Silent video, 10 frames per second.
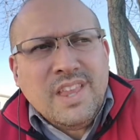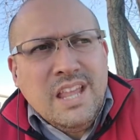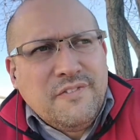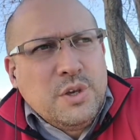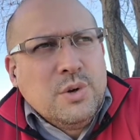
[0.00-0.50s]

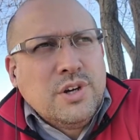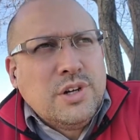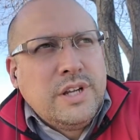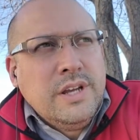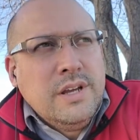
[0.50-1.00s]
If you
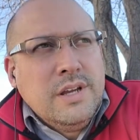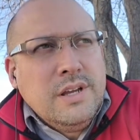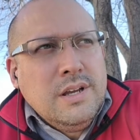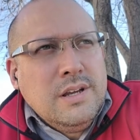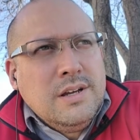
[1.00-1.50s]
could
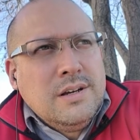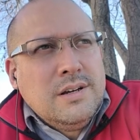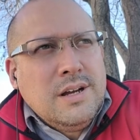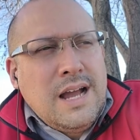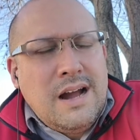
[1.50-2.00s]

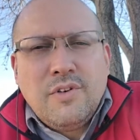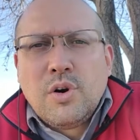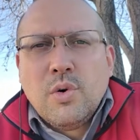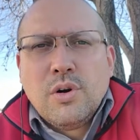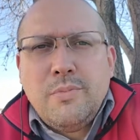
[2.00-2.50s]
have a
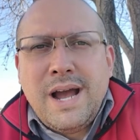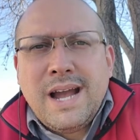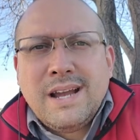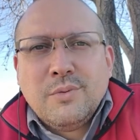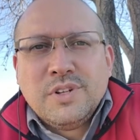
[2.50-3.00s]

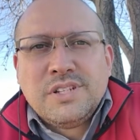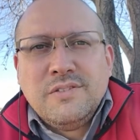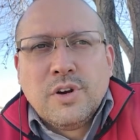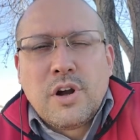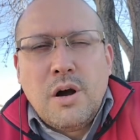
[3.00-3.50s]

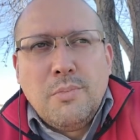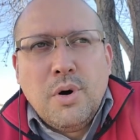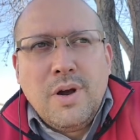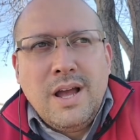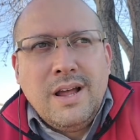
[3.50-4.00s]
quarterback-receiver
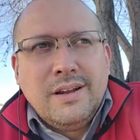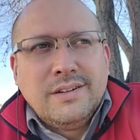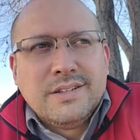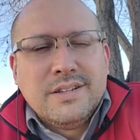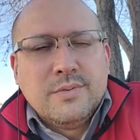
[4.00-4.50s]
combo
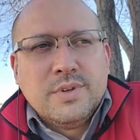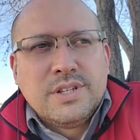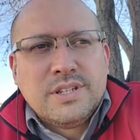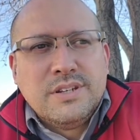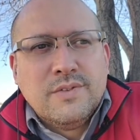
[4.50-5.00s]
and the
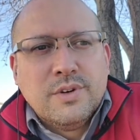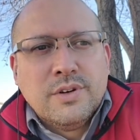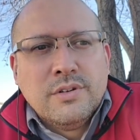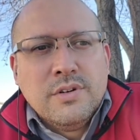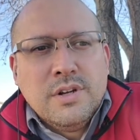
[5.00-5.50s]

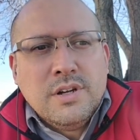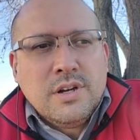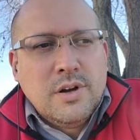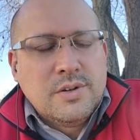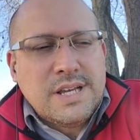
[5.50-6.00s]
receiver
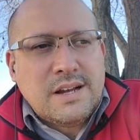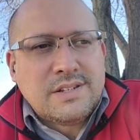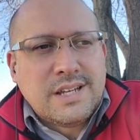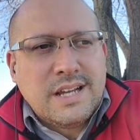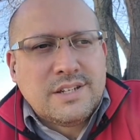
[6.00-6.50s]
goes out
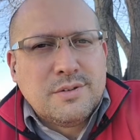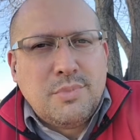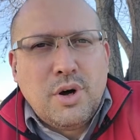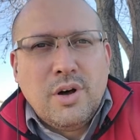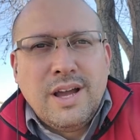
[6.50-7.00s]
to catch the
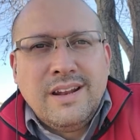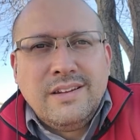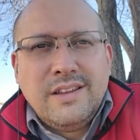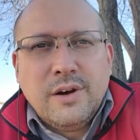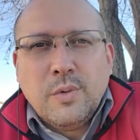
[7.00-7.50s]
ball
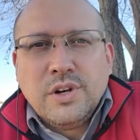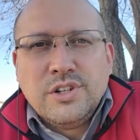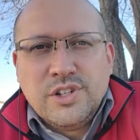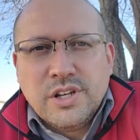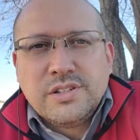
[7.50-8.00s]
and there were
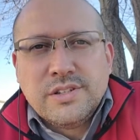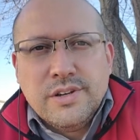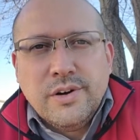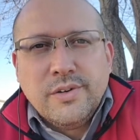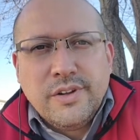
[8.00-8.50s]
just
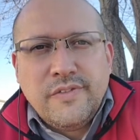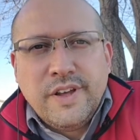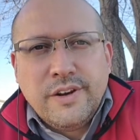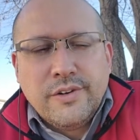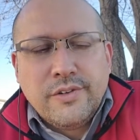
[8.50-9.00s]
no
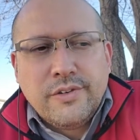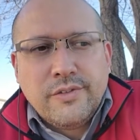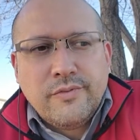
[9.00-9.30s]
defenders.